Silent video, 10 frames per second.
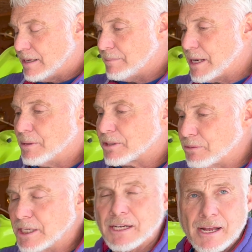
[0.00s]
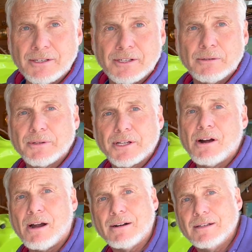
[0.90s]
be able to reconnect her with the
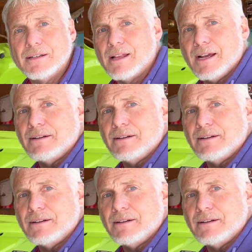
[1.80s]
car and the That's so